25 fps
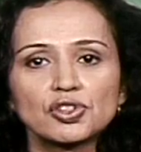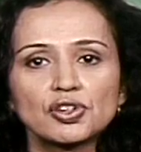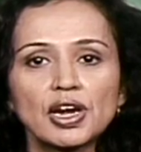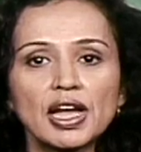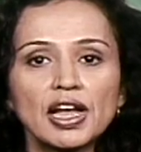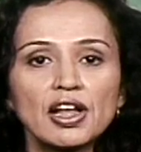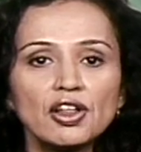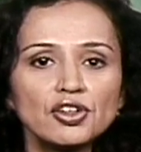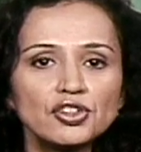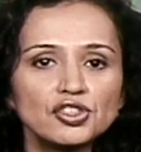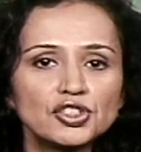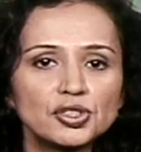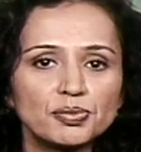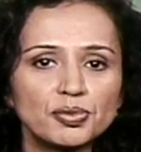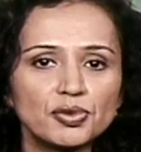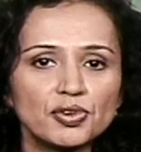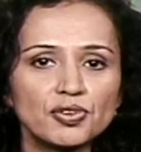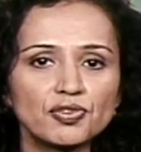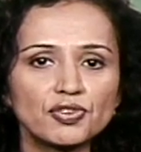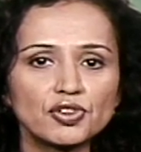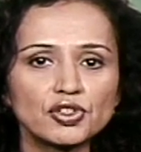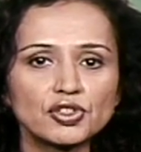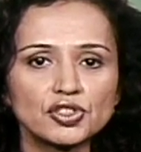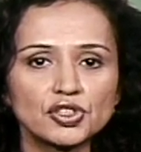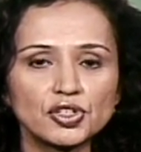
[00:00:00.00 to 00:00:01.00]
are eligible
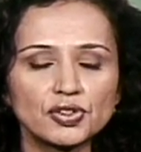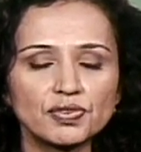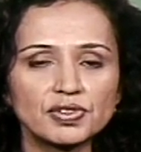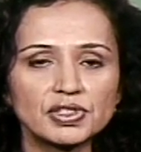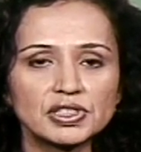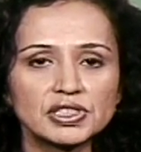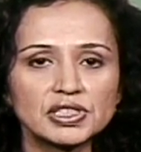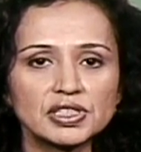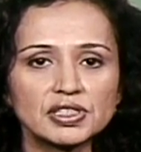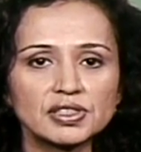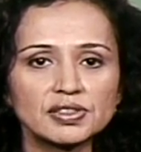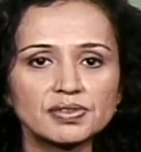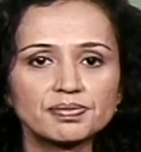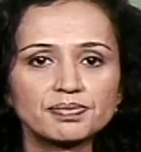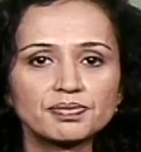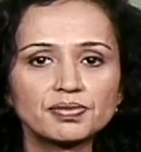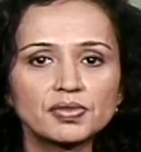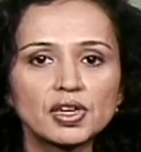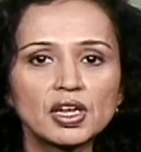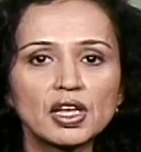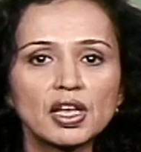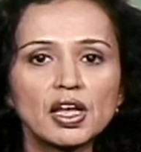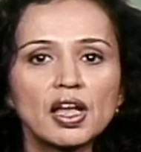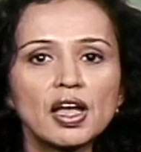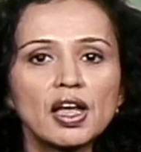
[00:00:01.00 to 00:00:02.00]
for services.
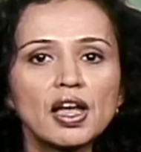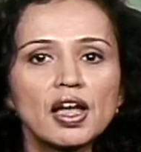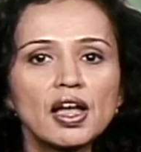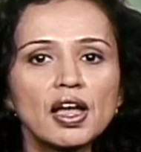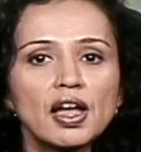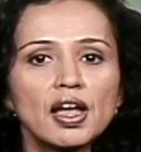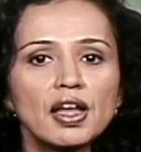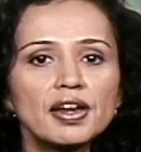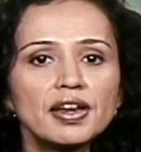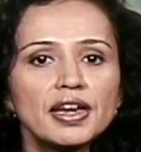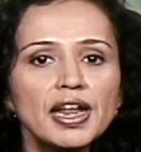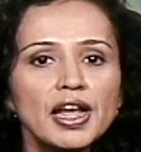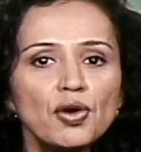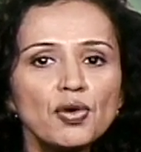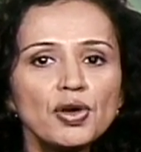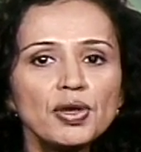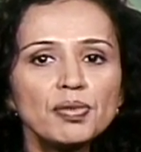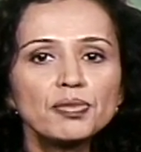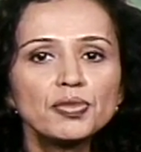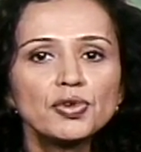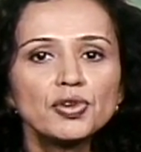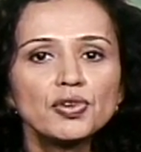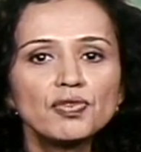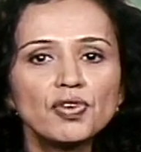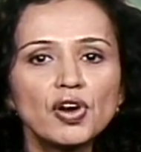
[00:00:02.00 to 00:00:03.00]
Now we
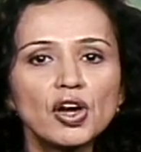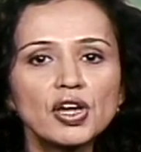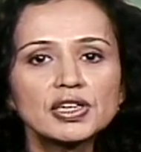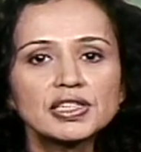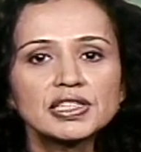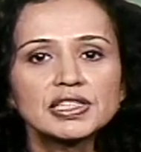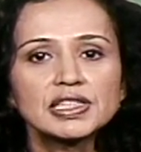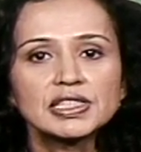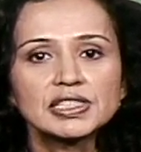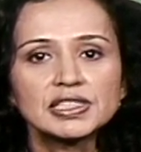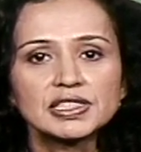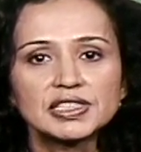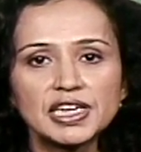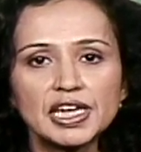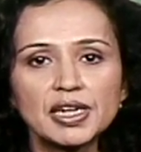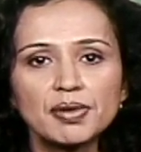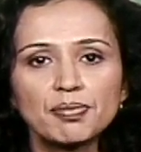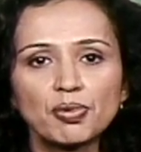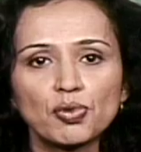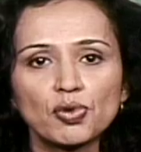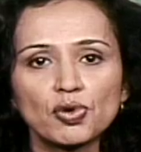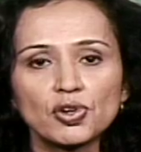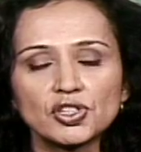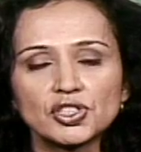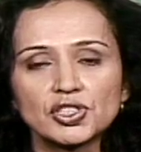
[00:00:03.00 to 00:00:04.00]
move on to the state
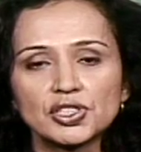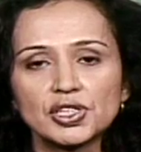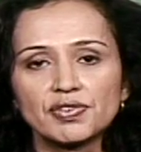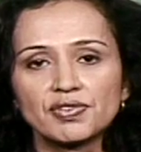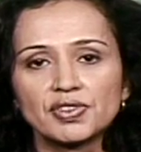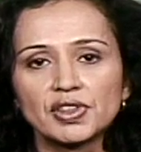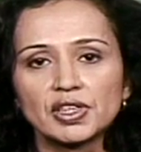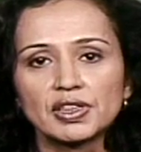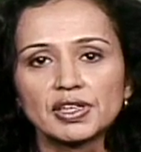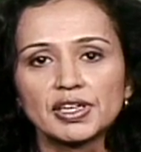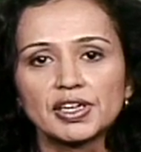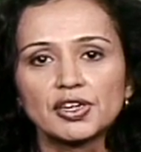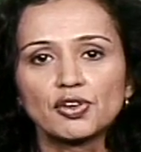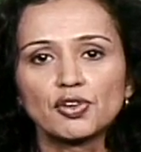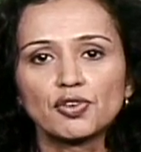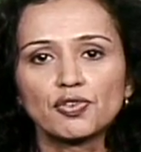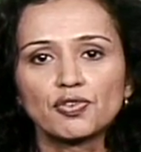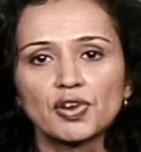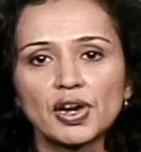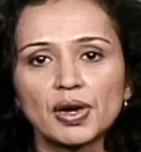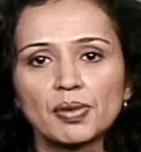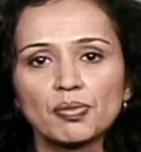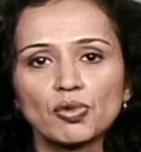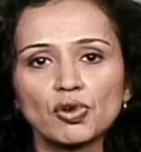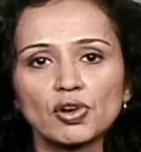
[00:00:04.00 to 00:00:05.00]
portion of the legal
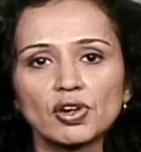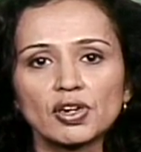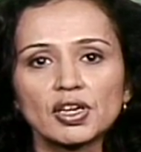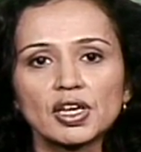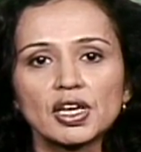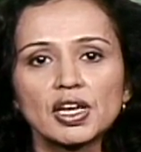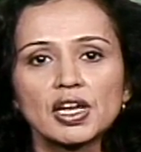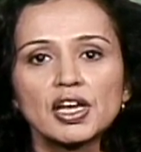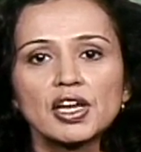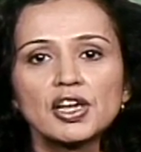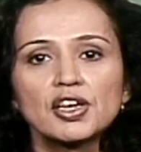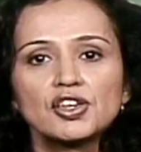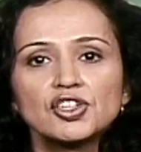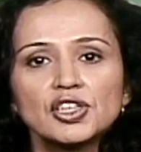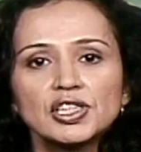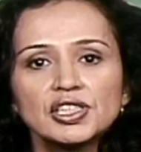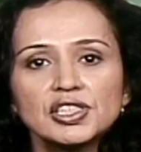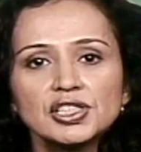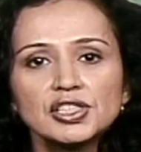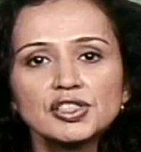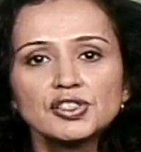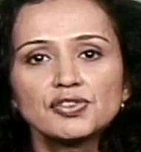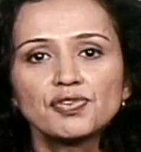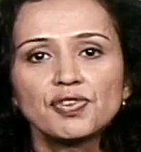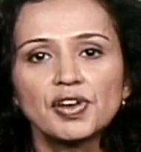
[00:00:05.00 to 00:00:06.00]
framework.
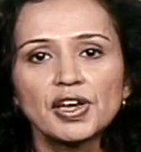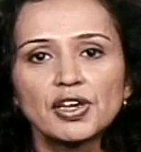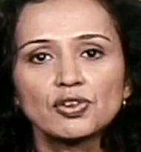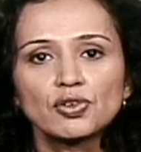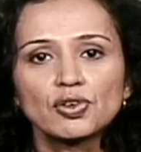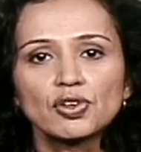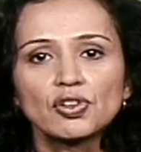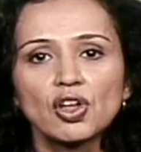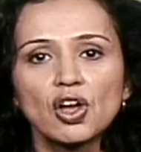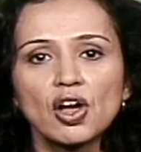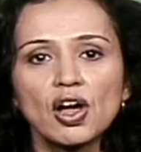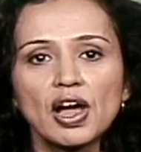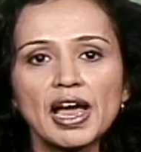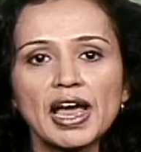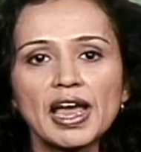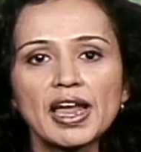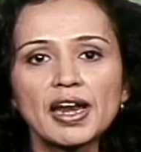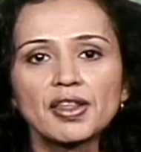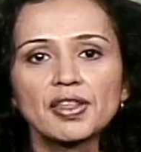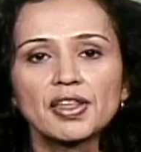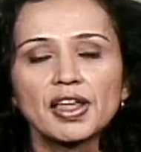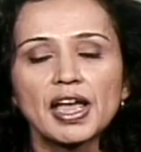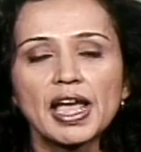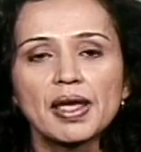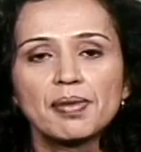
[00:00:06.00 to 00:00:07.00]
Just as federal law
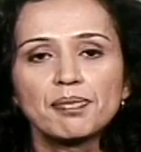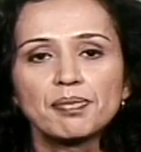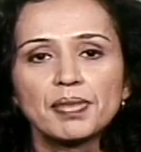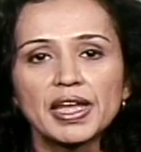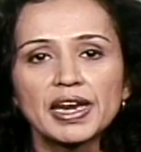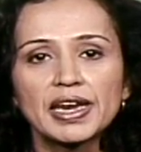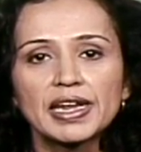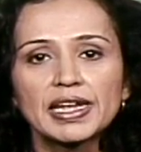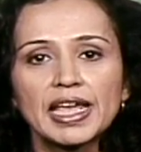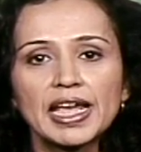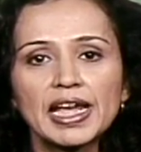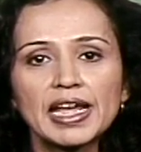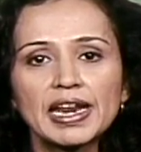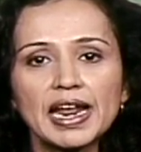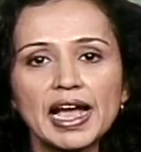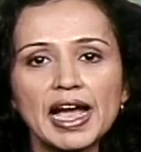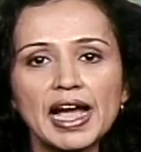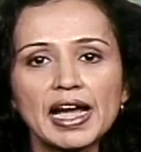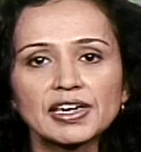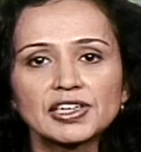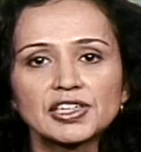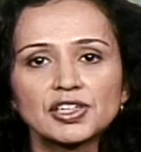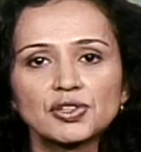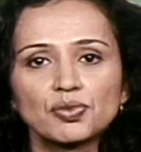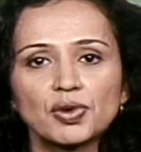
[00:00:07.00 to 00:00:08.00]
had a Medicaid
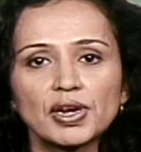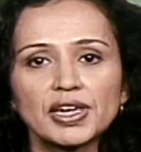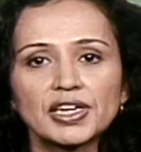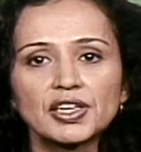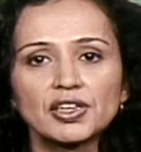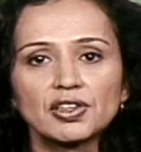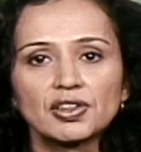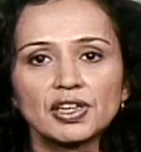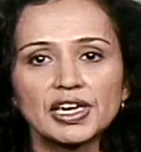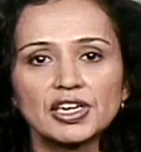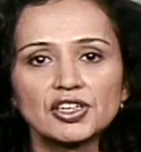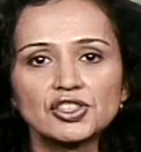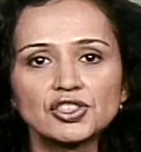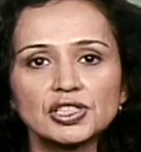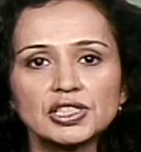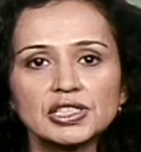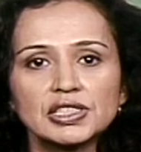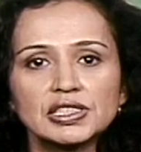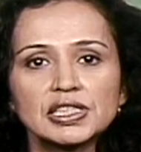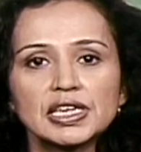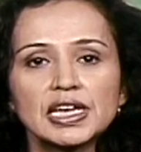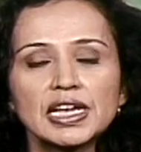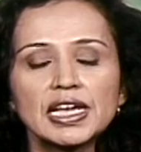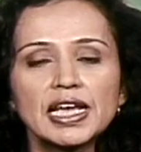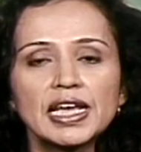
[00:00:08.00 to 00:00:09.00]
Act and
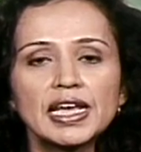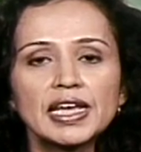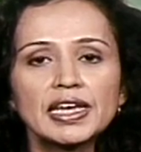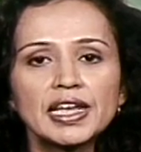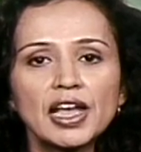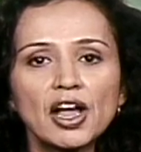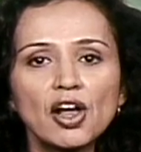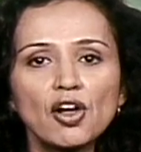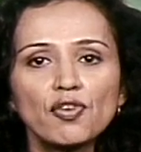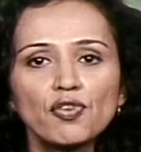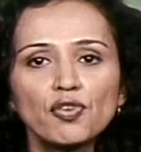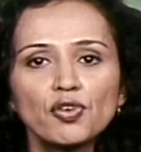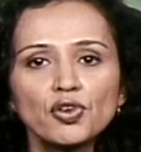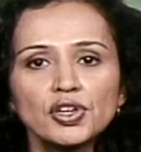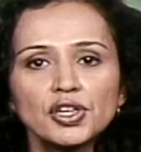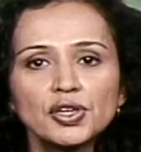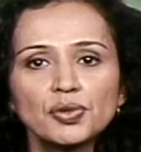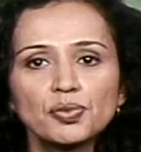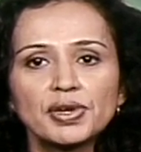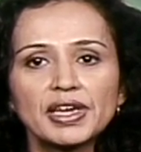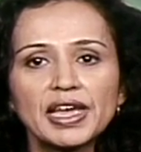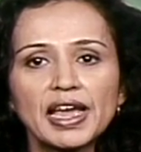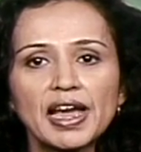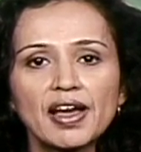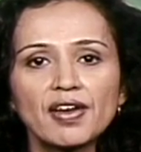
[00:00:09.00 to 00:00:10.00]
regulations, in California
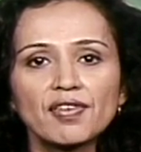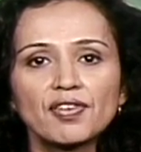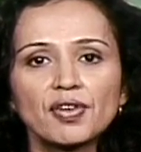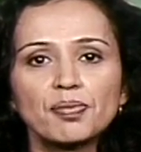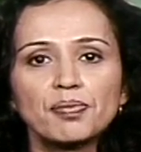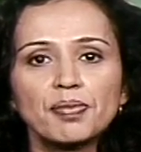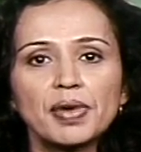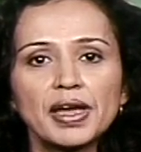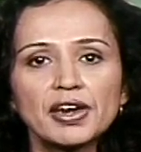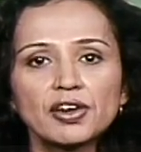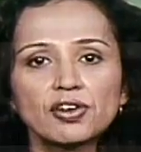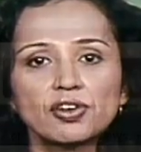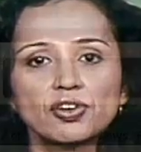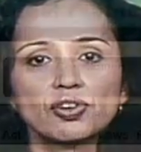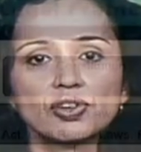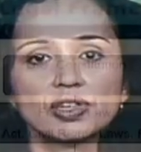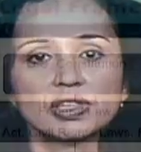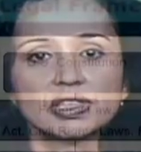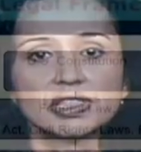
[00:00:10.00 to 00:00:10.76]
we have a Medical